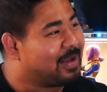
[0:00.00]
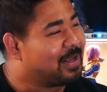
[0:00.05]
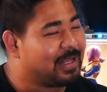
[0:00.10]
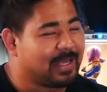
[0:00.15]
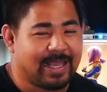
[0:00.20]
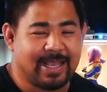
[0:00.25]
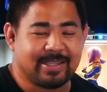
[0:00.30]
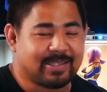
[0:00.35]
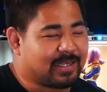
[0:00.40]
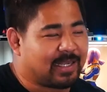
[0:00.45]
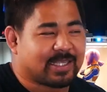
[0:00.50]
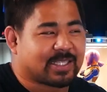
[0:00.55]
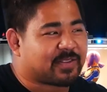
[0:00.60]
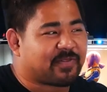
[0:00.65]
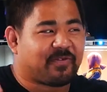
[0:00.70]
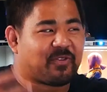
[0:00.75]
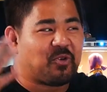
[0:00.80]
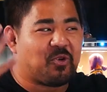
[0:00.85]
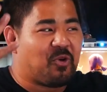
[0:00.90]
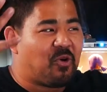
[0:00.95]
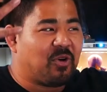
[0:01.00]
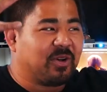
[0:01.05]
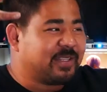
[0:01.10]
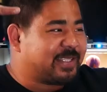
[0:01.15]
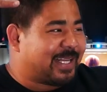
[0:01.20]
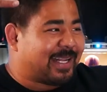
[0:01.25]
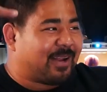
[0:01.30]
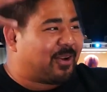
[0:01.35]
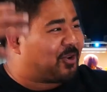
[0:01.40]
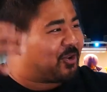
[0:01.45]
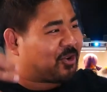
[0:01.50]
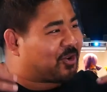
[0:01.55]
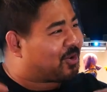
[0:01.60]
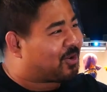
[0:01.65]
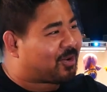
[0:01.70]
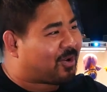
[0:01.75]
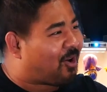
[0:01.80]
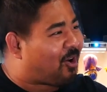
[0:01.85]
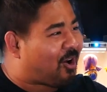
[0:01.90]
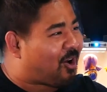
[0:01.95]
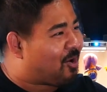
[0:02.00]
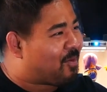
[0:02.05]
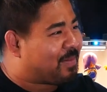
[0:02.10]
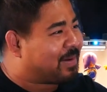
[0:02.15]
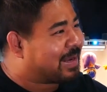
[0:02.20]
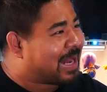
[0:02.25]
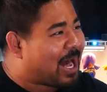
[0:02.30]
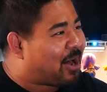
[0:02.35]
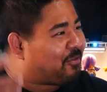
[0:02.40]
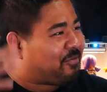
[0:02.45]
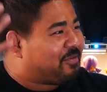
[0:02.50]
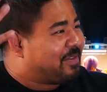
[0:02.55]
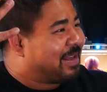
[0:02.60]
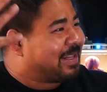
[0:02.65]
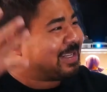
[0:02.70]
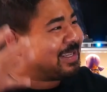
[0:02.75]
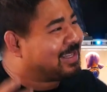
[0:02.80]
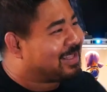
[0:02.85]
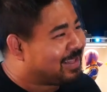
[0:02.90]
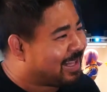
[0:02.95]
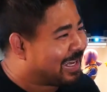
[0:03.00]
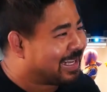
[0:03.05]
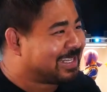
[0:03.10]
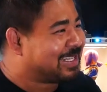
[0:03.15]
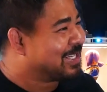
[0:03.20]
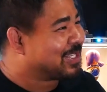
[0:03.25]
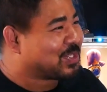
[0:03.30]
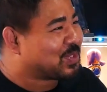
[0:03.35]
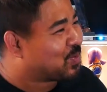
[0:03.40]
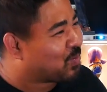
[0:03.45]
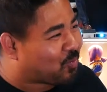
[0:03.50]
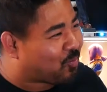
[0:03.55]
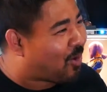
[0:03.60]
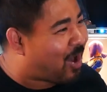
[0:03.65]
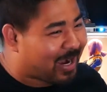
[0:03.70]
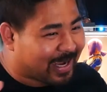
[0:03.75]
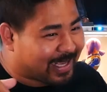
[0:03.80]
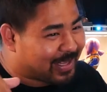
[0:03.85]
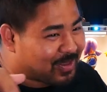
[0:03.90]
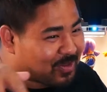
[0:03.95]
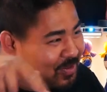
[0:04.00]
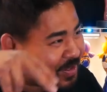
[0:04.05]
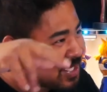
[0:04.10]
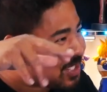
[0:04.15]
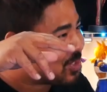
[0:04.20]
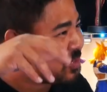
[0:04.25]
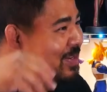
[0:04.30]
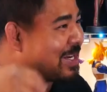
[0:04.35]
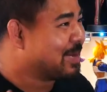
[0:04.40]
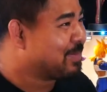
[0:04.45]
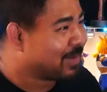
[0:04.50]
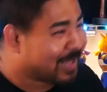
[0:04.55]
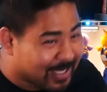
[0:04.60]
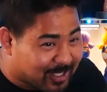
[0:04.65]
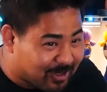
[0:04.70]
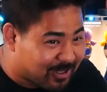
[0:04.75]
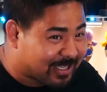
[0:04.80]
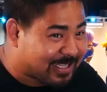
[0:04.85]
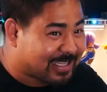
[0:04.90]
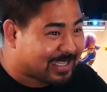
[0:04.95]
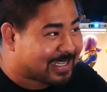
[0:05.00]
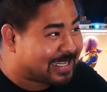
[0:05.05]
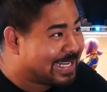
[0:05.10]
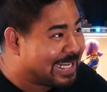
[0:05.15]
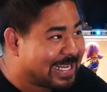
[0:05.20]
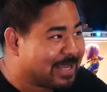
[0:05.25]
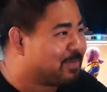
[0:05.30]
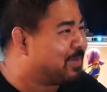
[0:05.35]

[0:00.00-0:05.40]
He's in his full senator garb and outfit, like just walking through the street, but like trying to sneak.